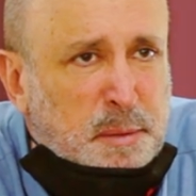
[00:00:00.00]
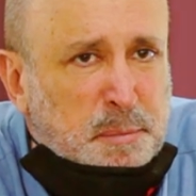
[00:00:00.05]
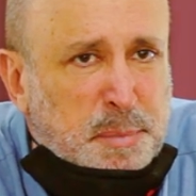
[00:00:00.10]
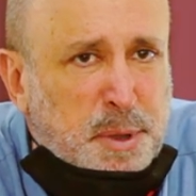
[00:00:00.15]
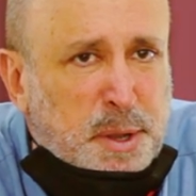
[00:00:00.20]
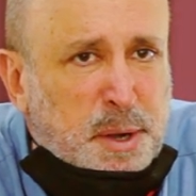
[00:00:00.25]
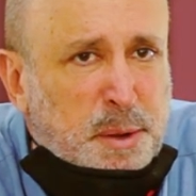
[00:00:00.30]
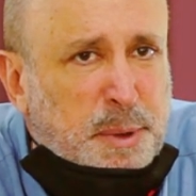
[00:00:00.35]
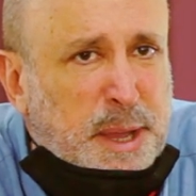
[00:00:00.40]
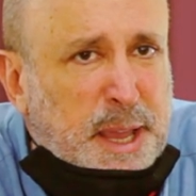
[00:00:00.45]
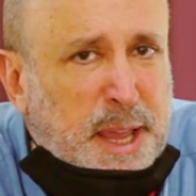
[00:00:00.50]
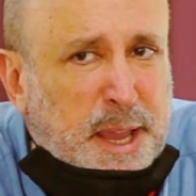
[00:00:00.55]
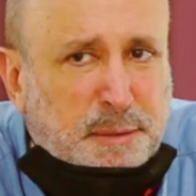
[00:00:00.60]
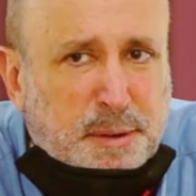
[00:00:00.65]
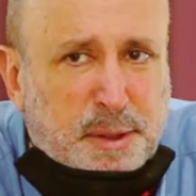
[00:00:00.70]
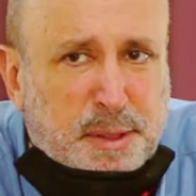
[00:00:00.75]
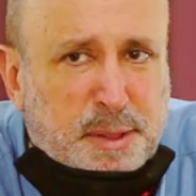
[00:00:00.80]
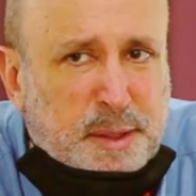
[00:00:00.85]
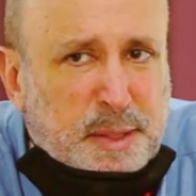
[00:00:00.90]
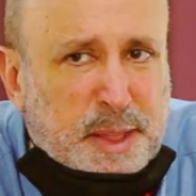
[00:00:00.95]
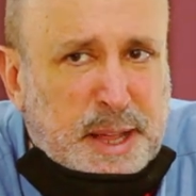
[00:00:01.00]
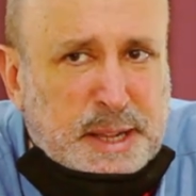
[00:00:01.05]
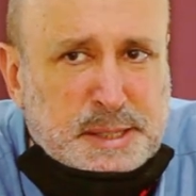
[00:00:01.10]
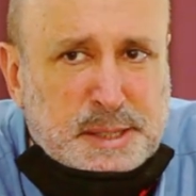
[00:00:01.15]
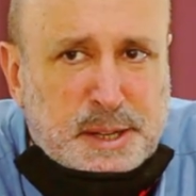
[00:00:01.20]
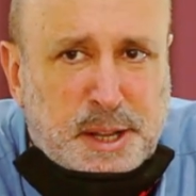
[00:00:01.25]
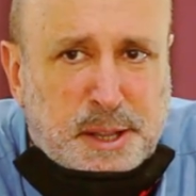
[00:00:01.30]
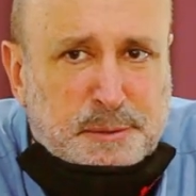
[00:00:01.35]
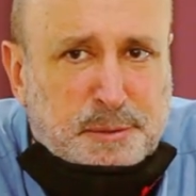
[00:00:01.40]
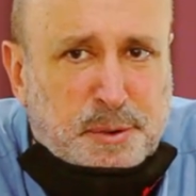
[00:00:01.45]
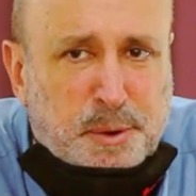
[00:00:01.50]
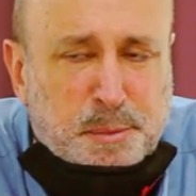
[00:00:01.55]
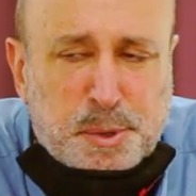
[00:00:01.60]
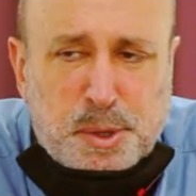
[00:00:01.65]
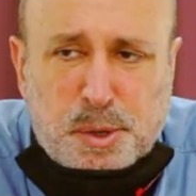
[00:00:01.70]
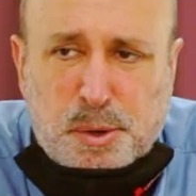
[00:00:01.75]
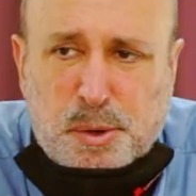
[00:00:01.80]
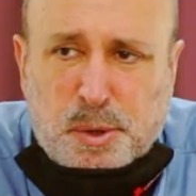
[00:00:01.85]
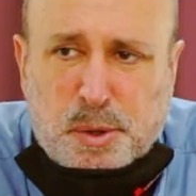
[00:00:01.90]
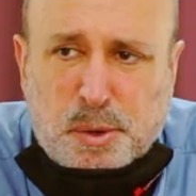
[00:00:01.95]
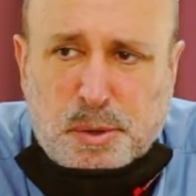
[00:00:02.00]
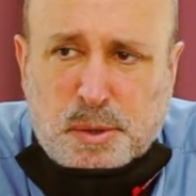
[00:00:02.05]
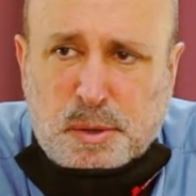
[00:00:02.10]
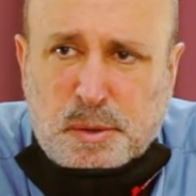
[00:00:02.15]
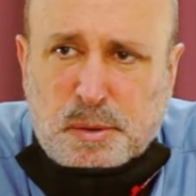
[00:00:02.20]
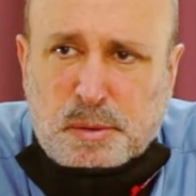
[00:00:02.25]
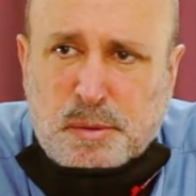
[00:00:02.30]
Burn away everything that's not from you, Lord.